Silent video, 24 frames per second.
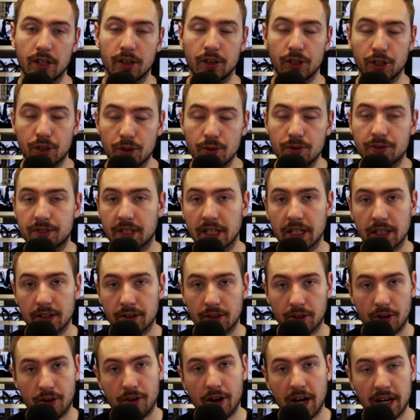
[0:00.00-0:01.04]
using
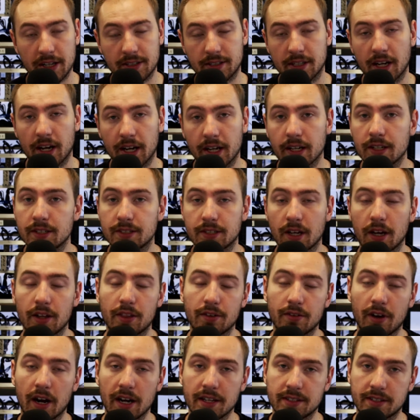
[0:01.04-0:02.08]
the correct sites at
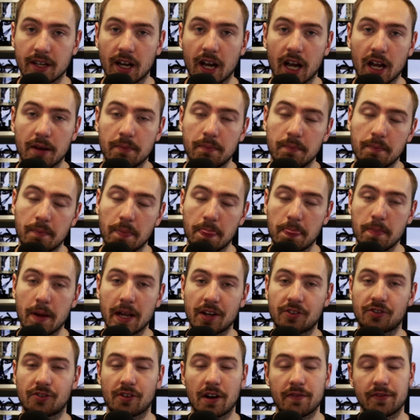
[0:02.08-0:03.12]
the right time.
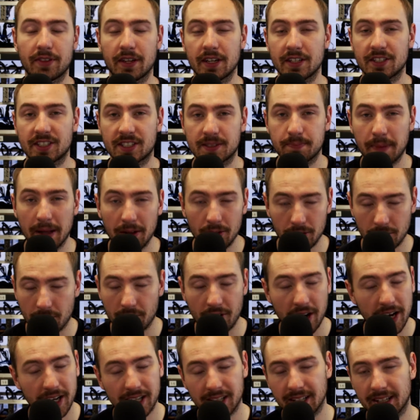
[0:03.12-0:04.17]
Make sure everything is spelt
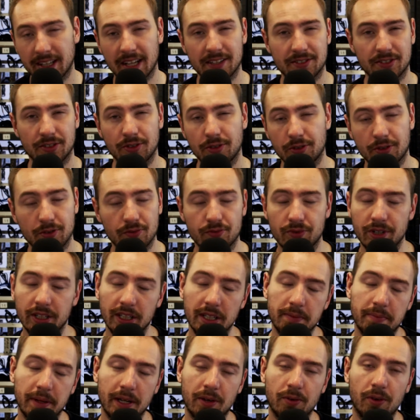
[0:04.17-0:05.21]
correctly. That's another
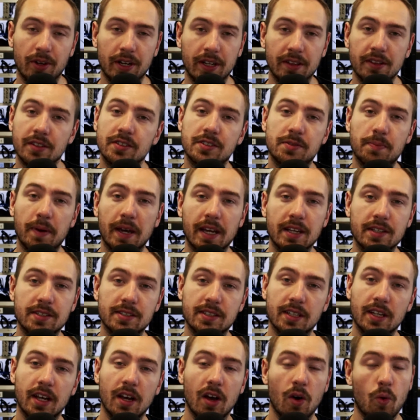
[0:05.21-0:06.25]
really big one in the space.
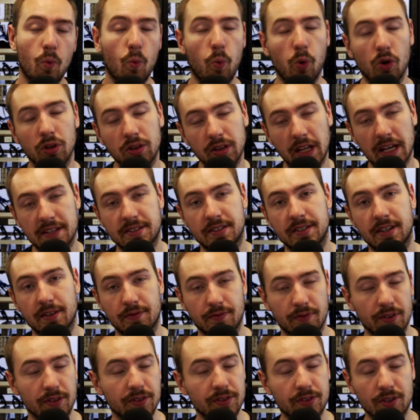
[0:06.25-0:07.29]
One letter
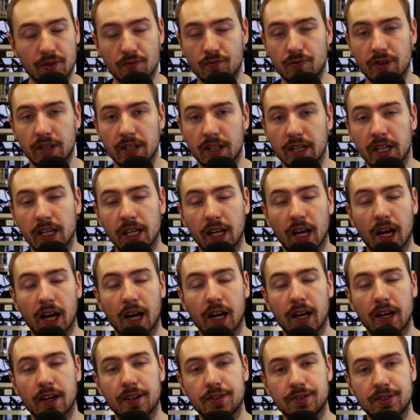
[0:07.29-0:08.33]
difference can really
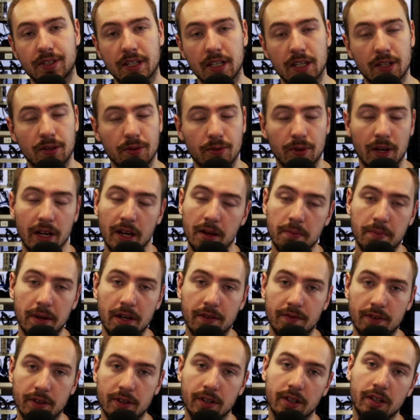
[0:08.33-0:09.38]
see you in a bit
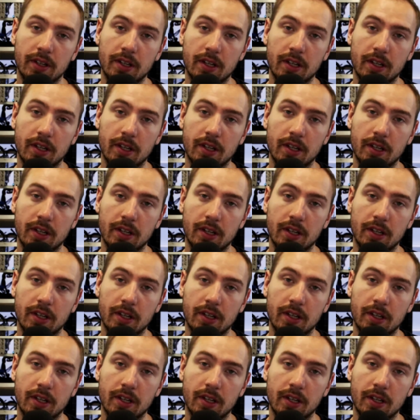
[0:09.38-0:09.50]
of